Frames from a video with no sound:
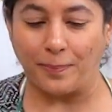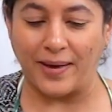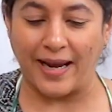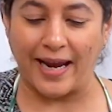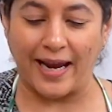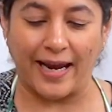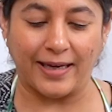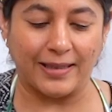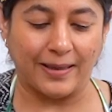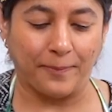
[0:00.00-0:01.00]

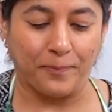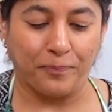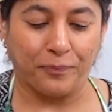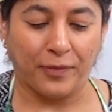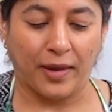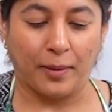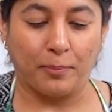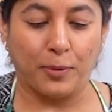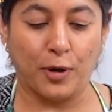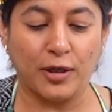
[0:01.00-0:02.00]
plate.
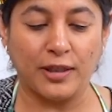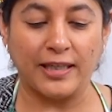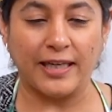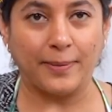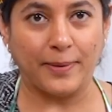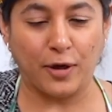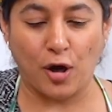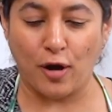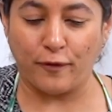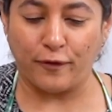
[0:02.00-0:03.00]
Put a little bit of